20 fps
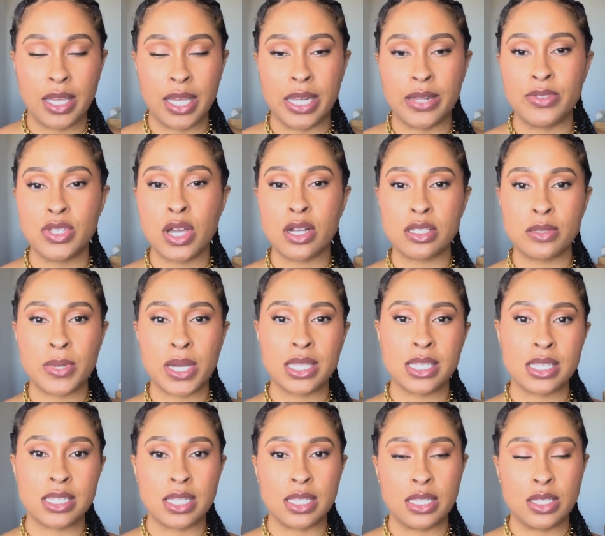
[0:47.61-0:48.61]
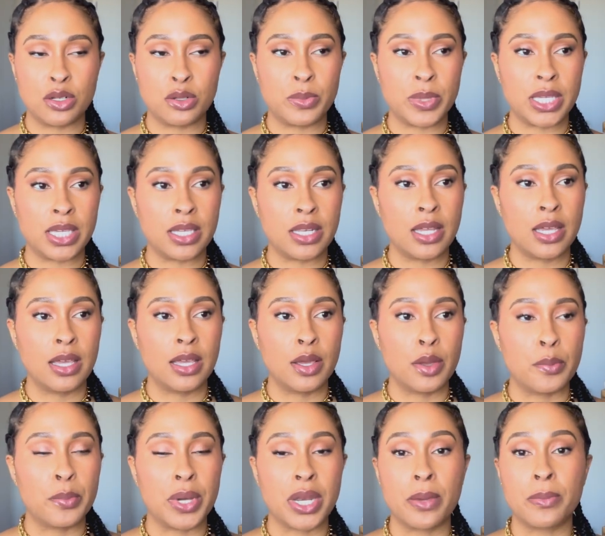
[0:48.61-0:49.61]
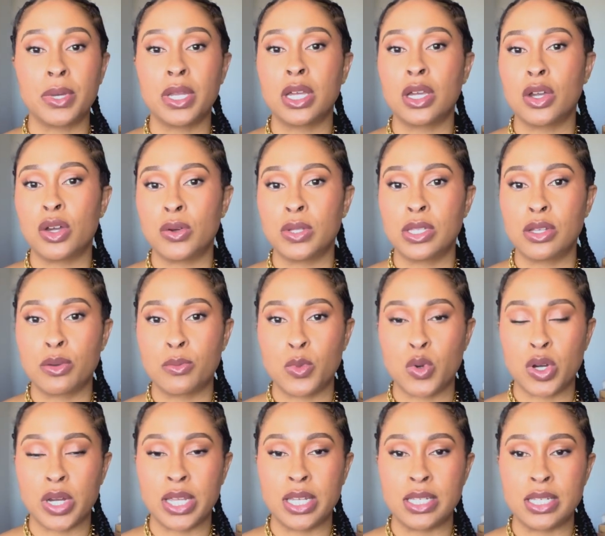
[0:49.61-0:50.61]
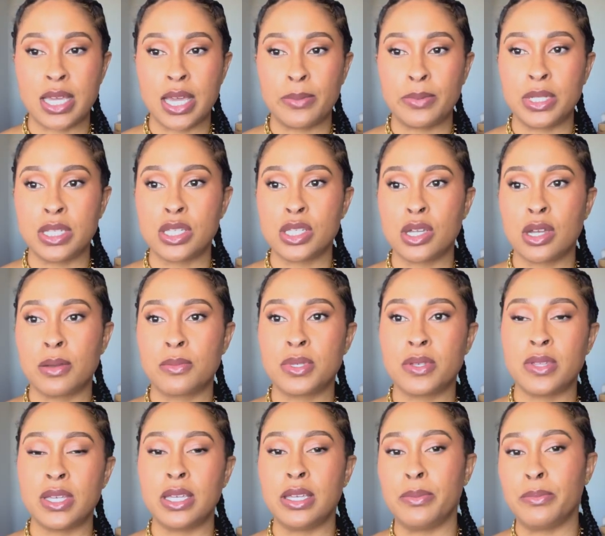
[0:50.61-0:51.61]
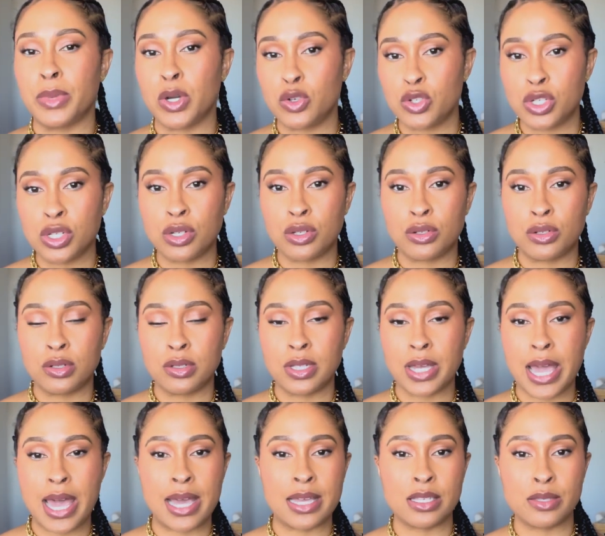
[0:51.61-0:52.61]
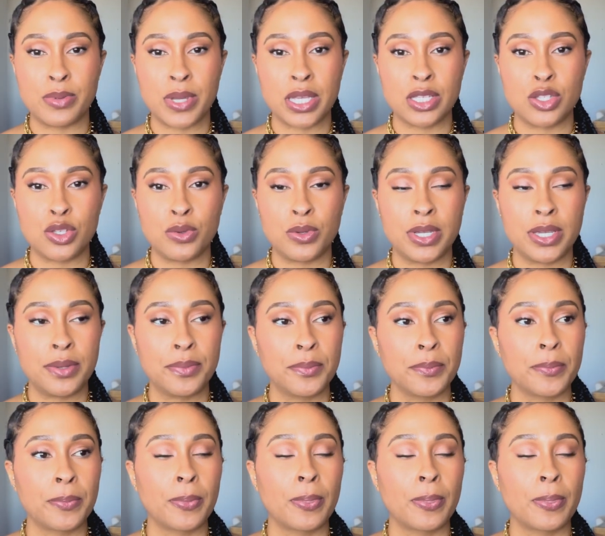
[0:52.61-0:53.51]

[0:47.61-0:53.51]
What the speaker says: And I've talked about this a little bit, but I'm going to go a little more in depth in terms of the emotional aspect to it.